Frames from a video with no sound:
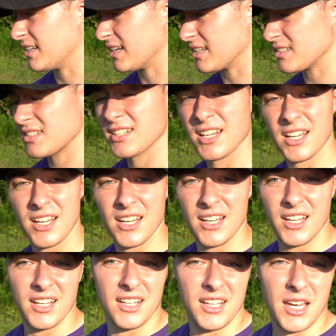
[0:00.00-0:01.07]
As
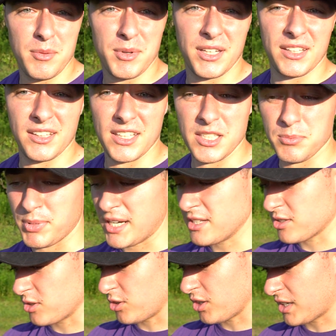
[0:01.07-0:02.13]
I mean, these
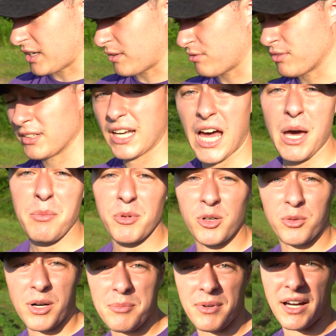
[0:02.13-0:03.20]
beans are looking phenomenal
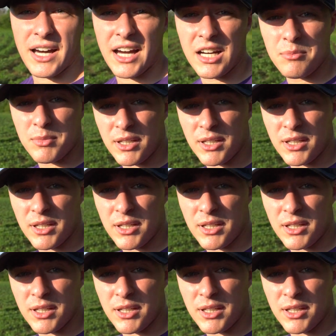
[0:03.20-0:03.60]
right behind